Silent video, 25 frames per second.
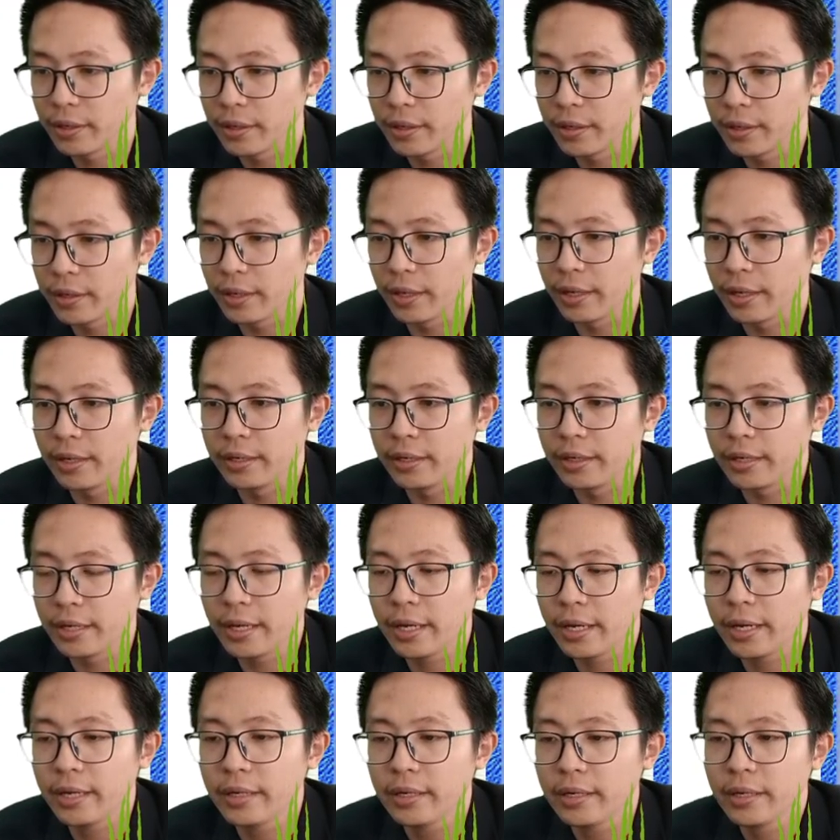And
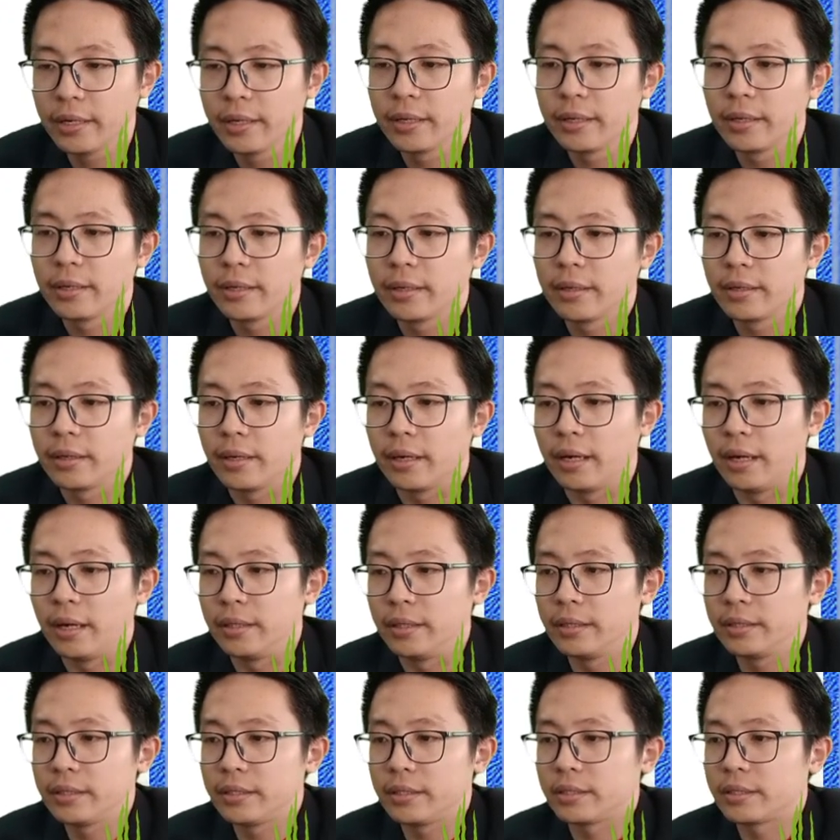then
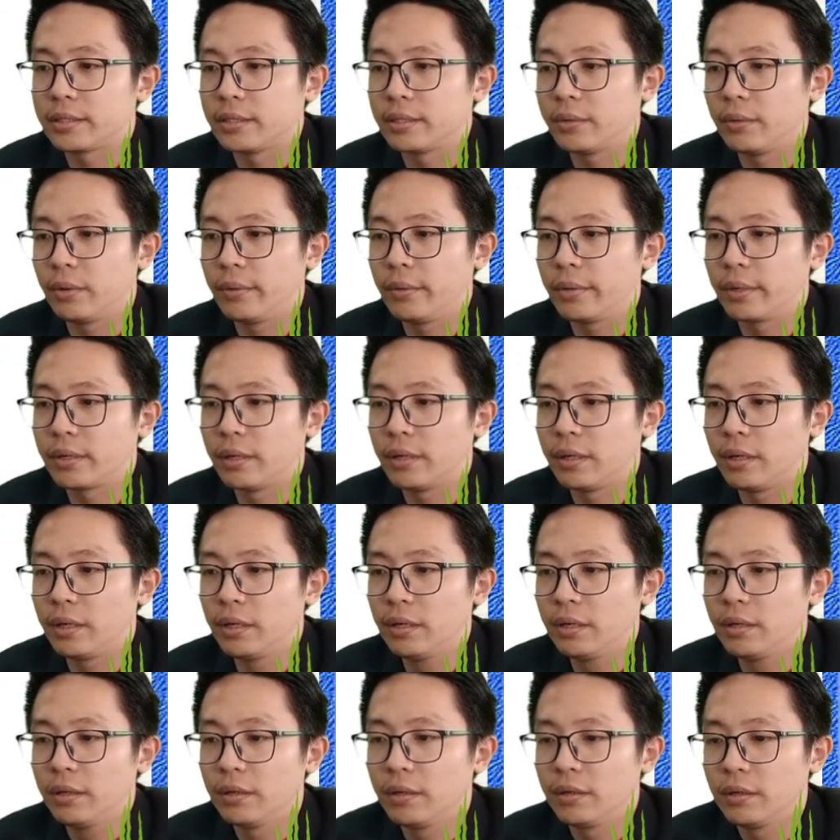this is what we
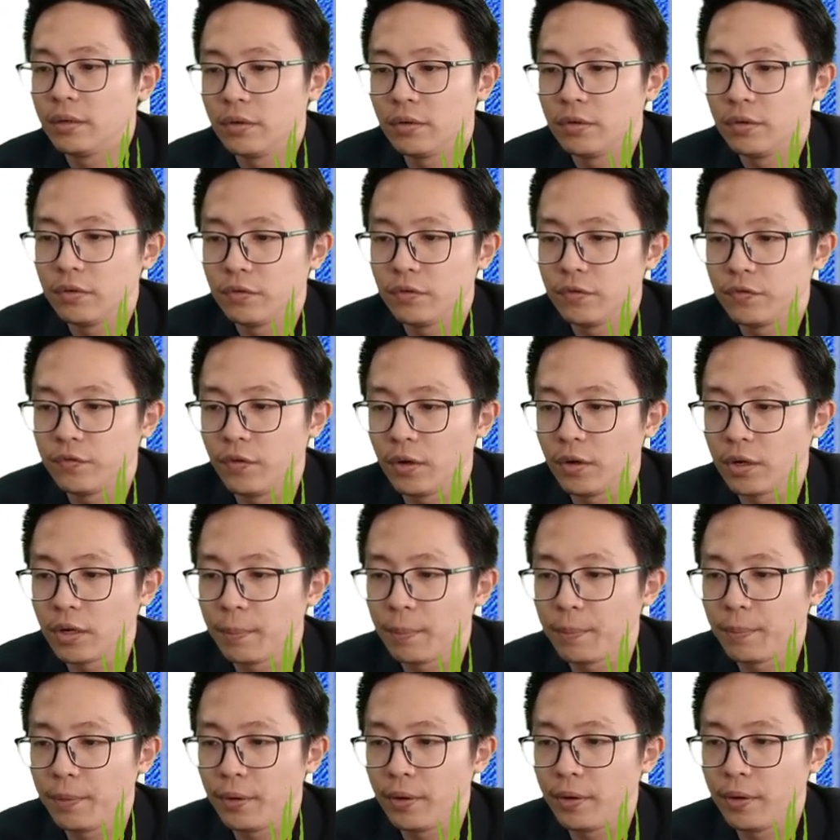call focal
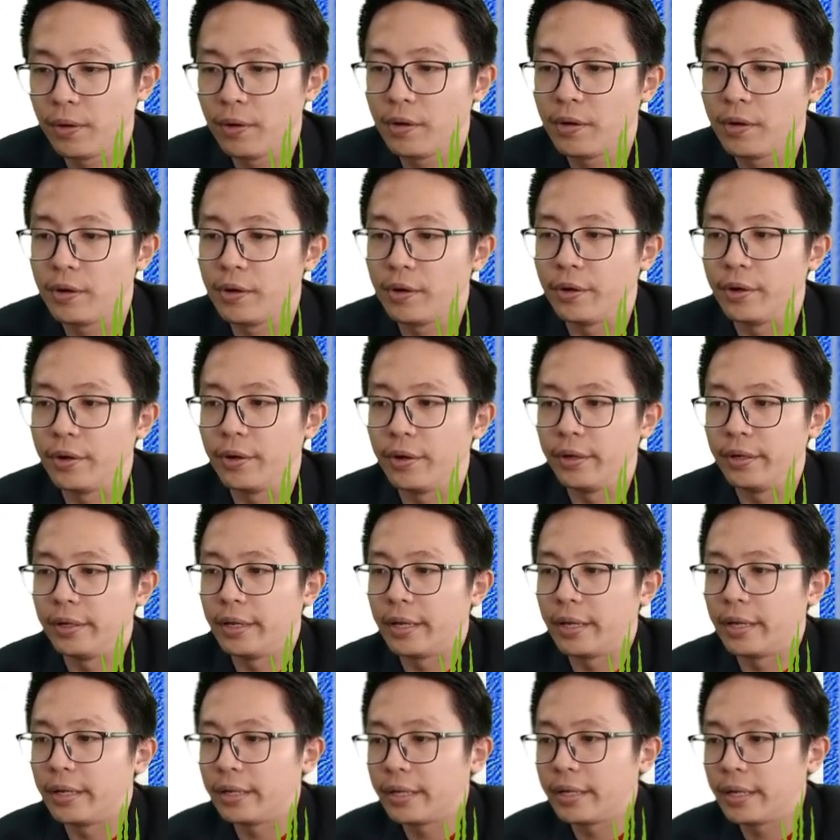point,
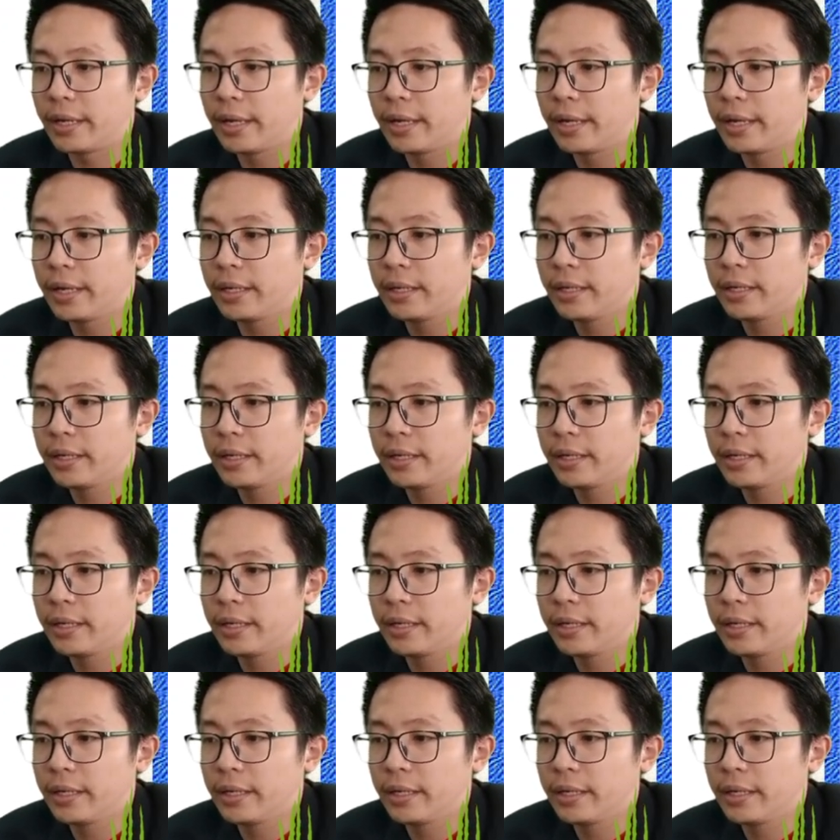and then